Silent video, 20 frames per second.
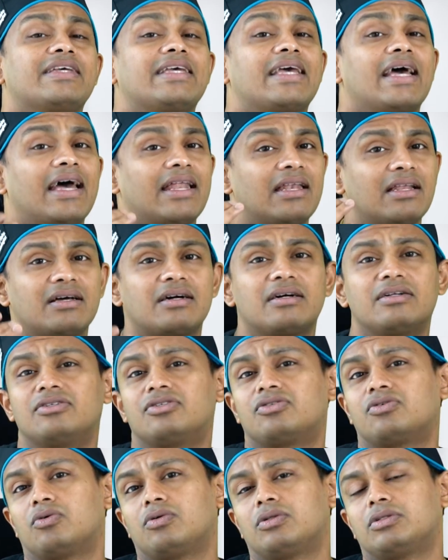we can
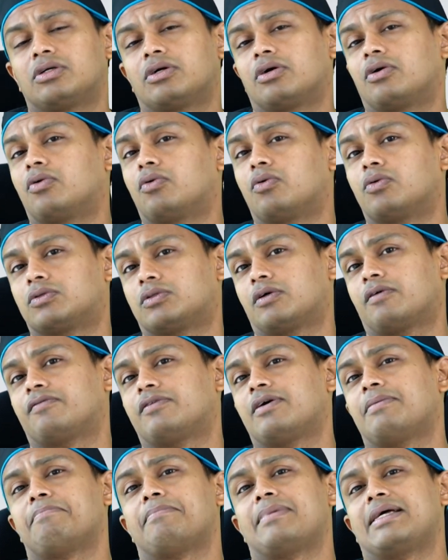control the growth
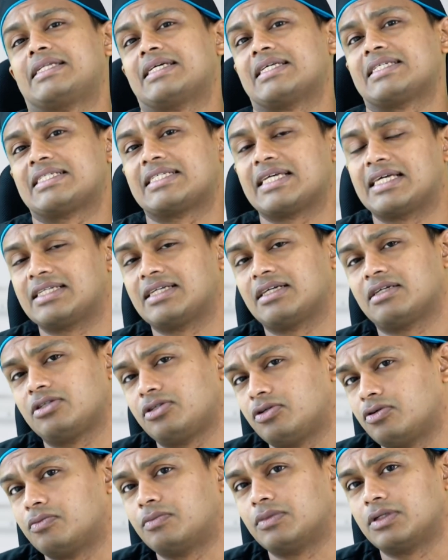of the metastatic
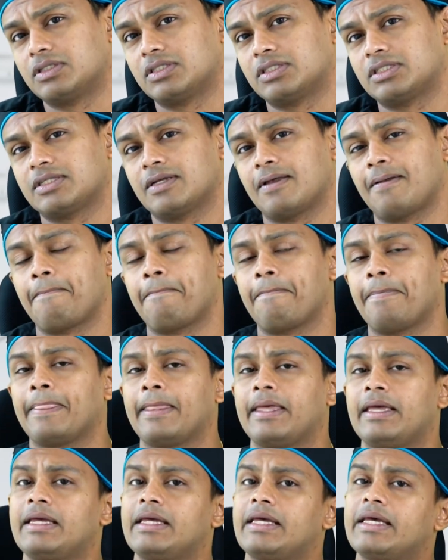tumors.
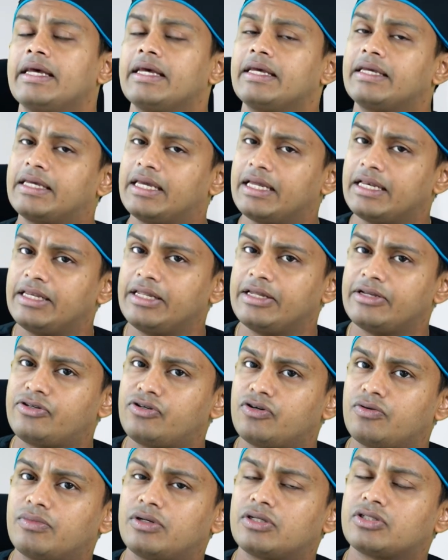Kidney
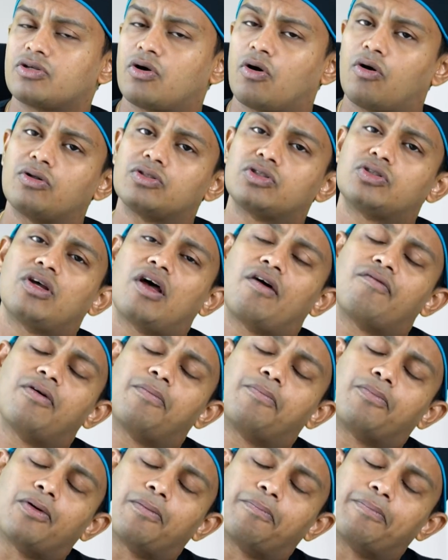tumors also have
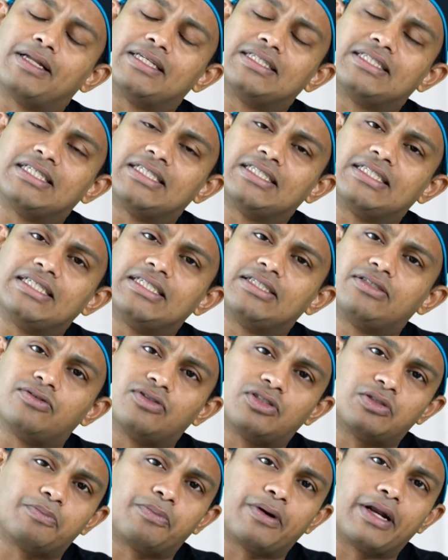a propensity
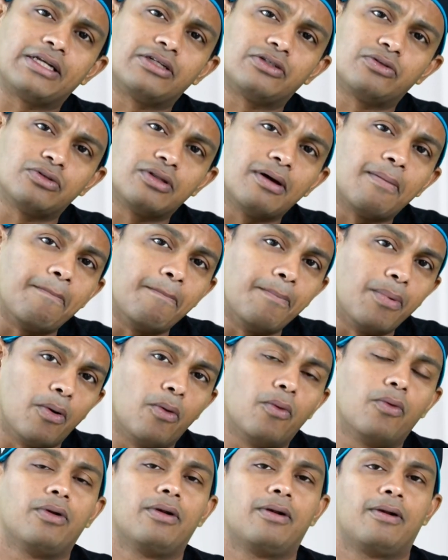to spread to the
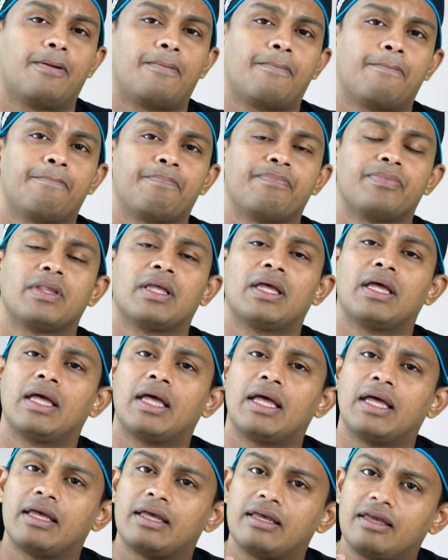bone.
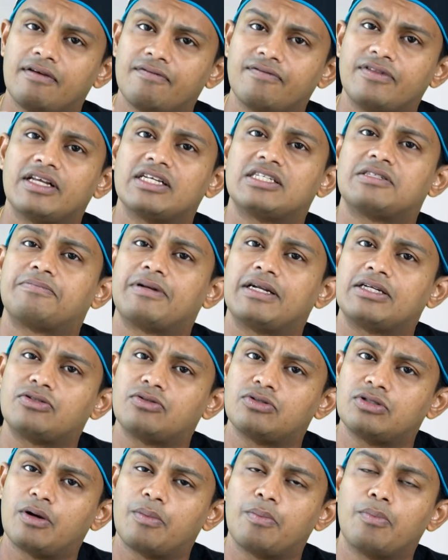If they spread
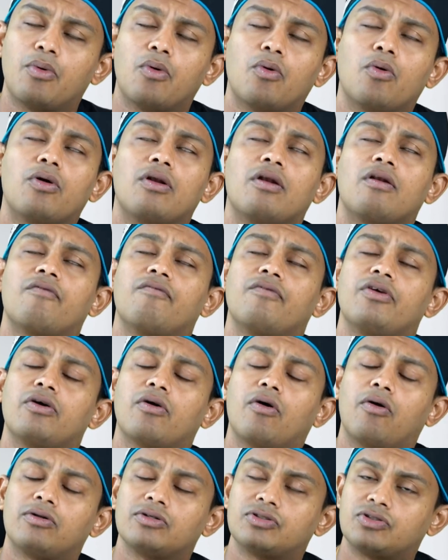to the bone,
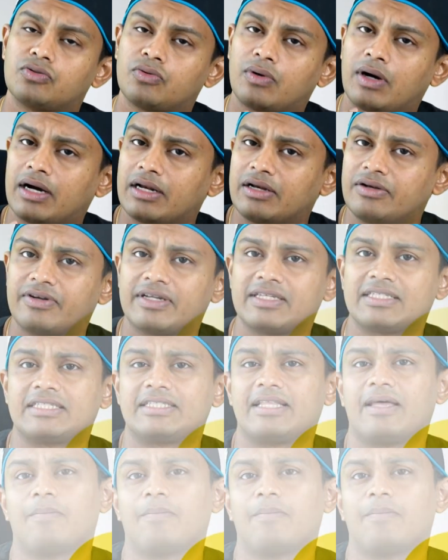we also address